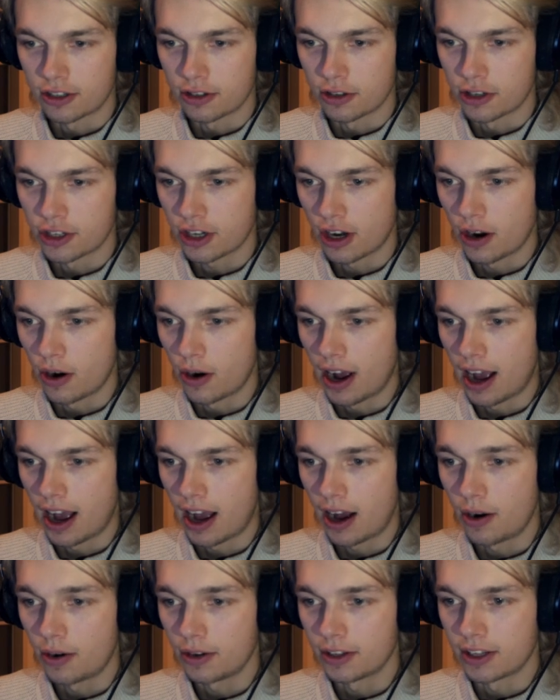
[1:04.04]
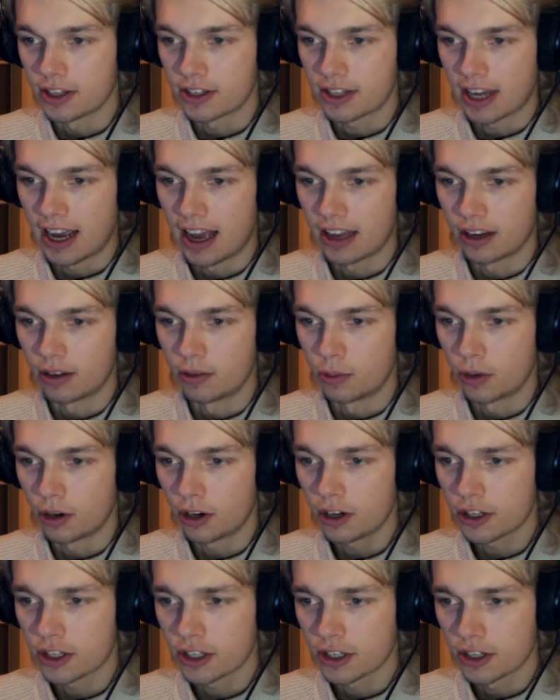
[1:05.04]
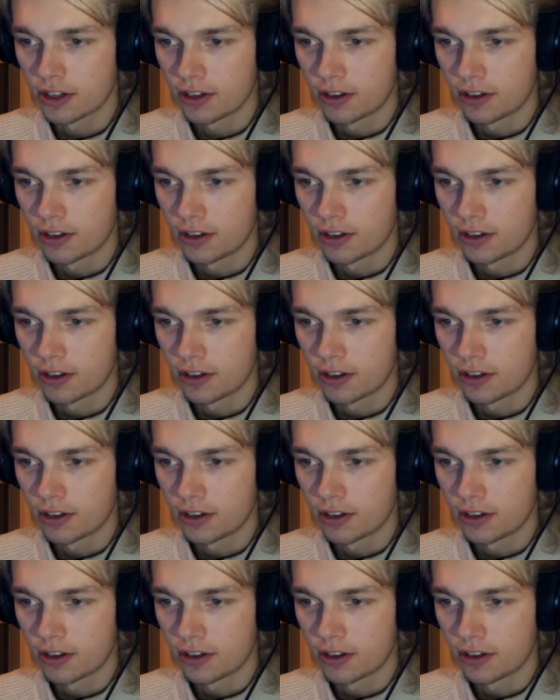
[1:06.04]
to show how this add-on works.